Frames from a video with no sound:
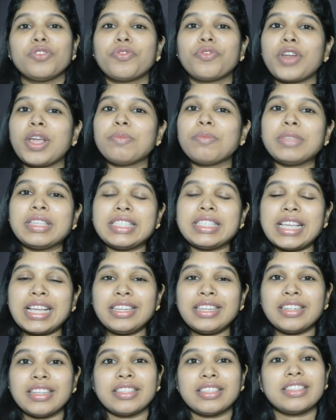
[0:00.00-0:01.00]
to frame the
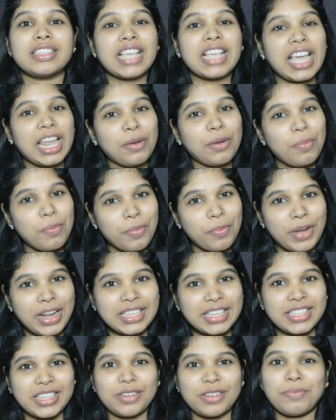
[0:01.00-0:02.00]
sentence in
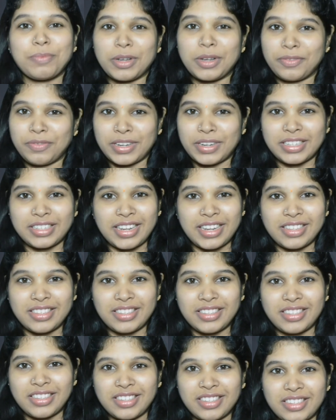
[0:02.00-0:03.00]
present perfect
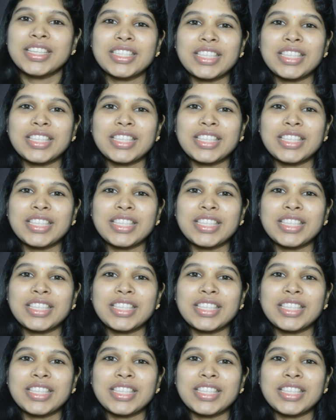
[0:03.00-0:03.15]
tense.